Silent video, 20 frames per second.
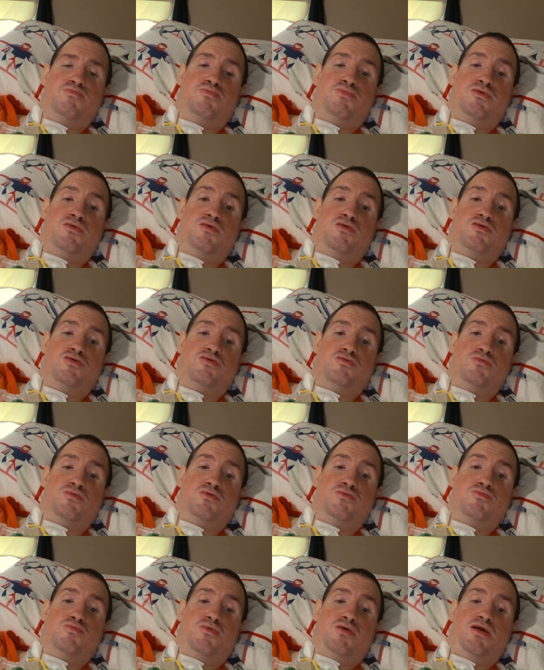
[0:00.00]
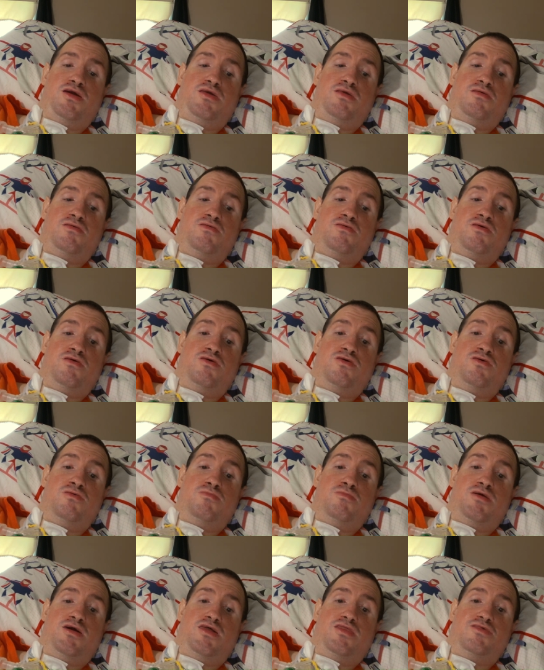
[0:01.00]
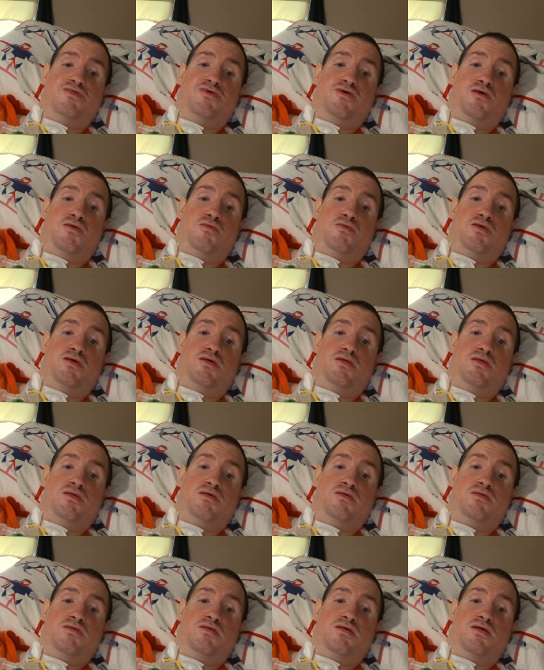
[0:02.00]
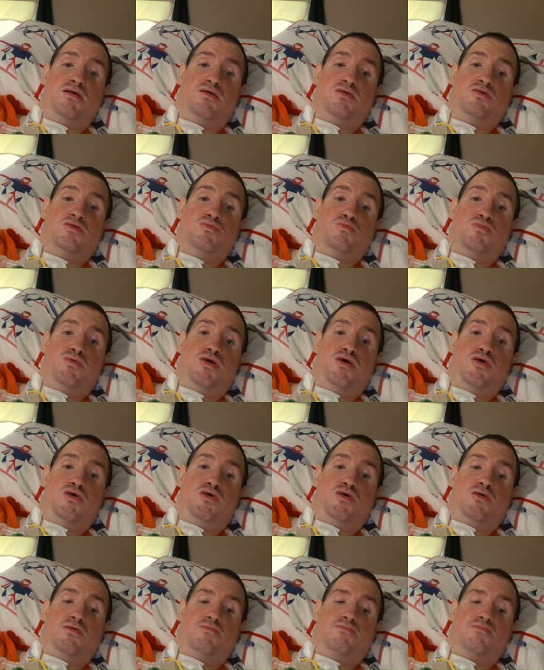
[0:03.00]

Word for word: but also a great humanitarian as well.